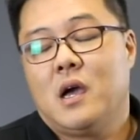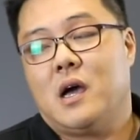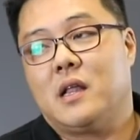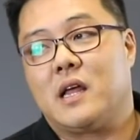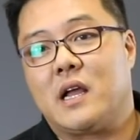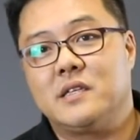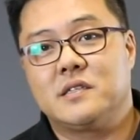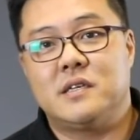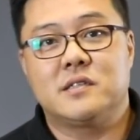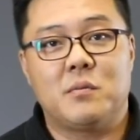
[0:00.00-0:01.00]
that I
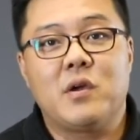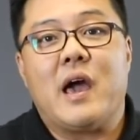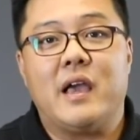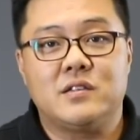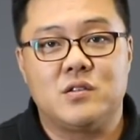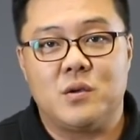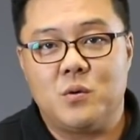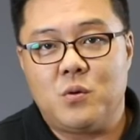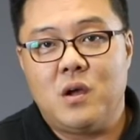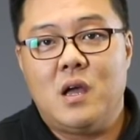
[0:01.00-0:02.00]
see some guys
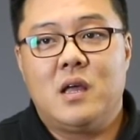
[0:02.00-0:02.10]
do